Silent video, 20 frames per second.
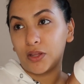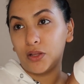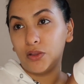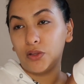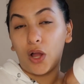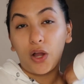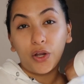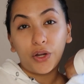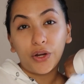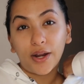
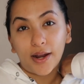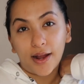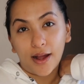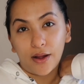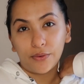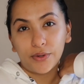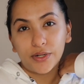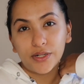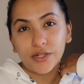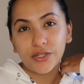longer
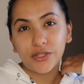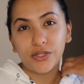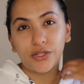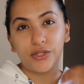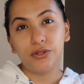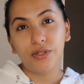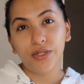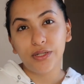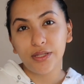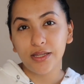hours
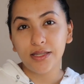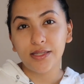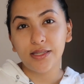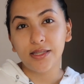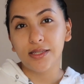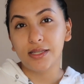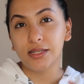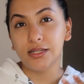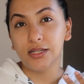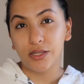due to this
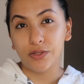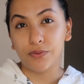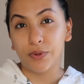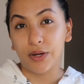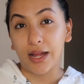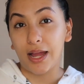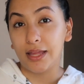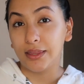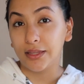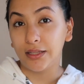since he does
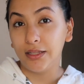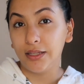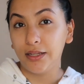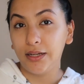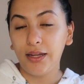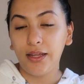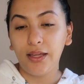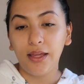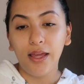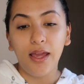work at the
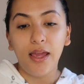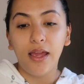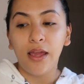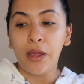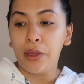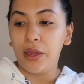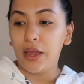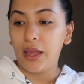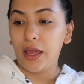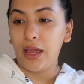clinic,
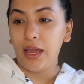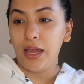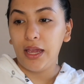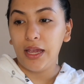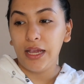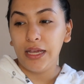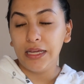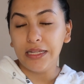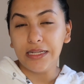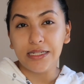
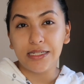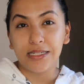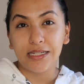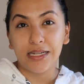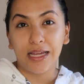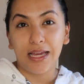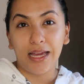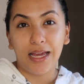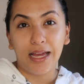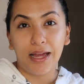and
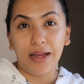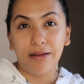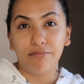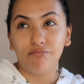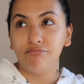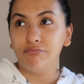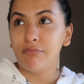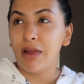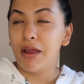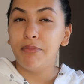
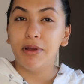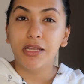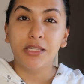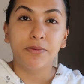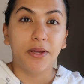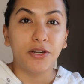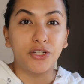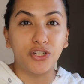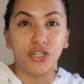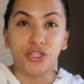my best
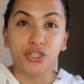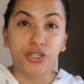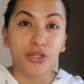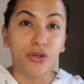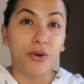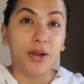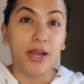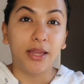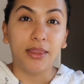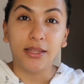bet is just to
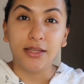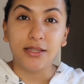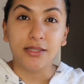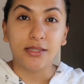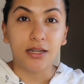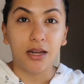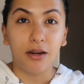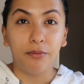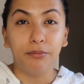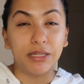go get things
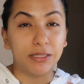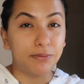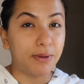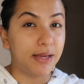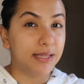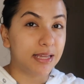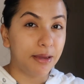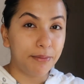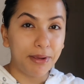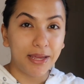done because
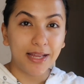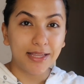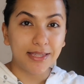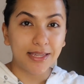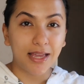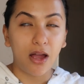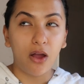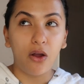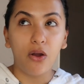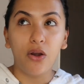by the time he gets
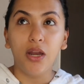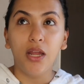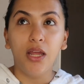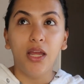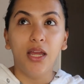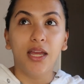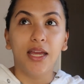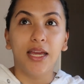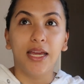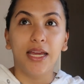out
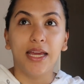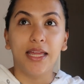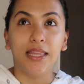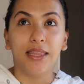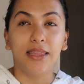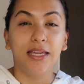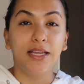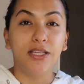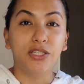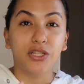
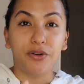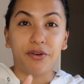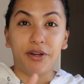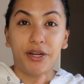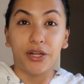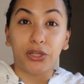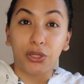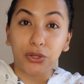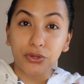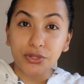things are
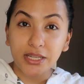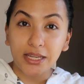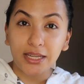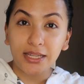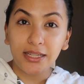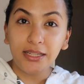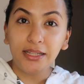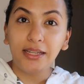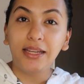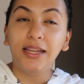already
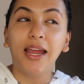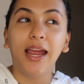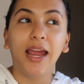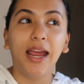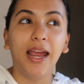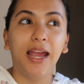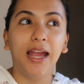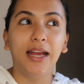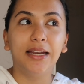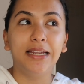closing
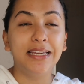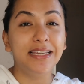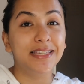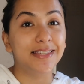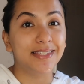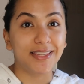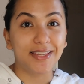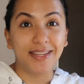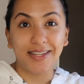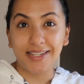and
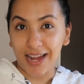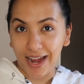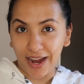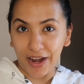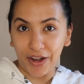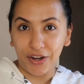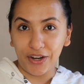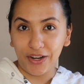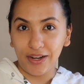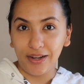he's
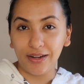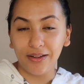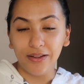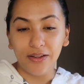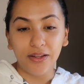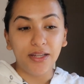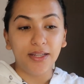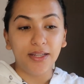tired.